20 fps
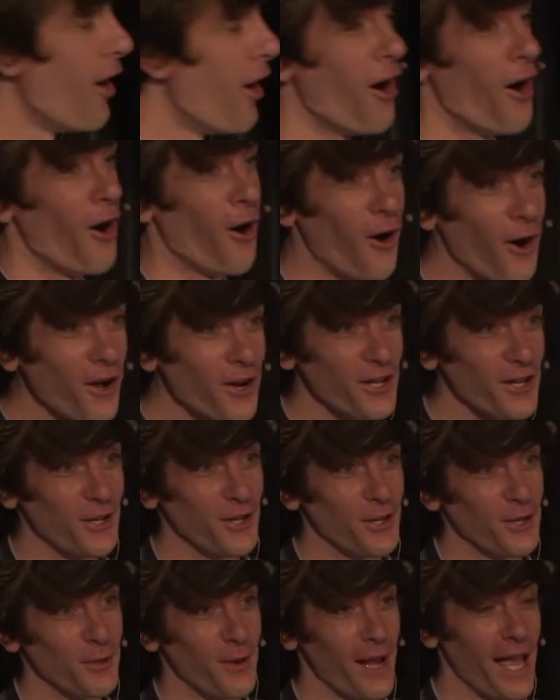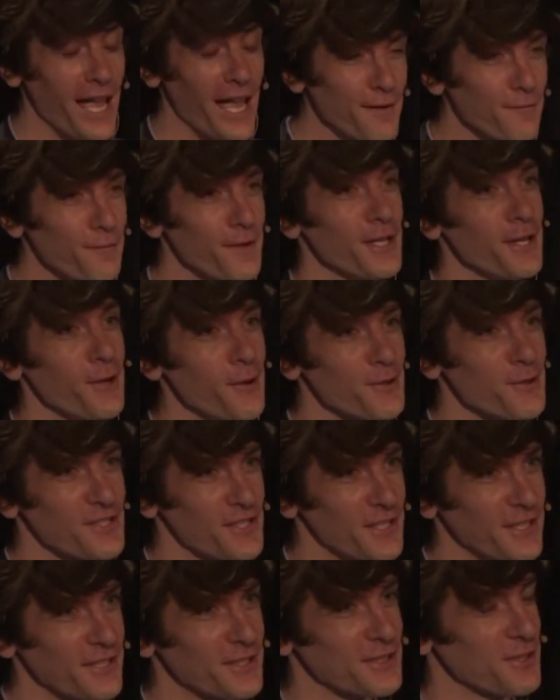audio and video
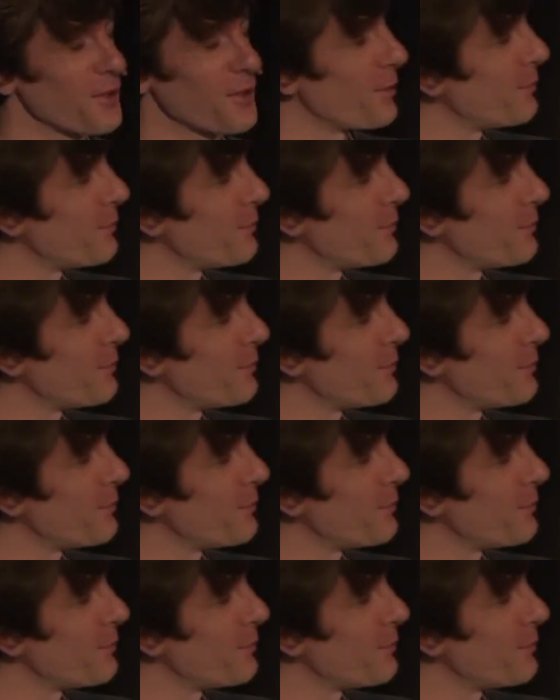skills are a